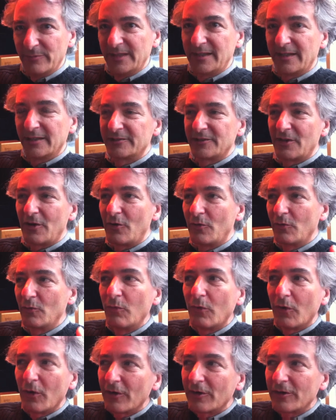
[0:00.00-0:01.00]
because the whole
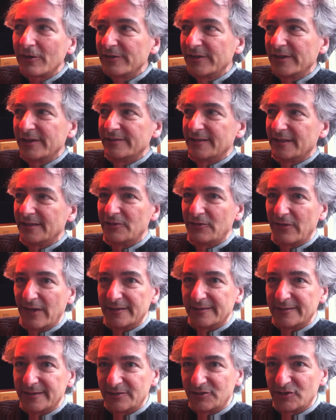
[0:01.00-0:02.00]
world is in
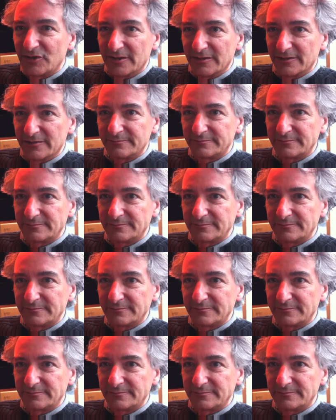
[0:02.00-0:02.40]
transition.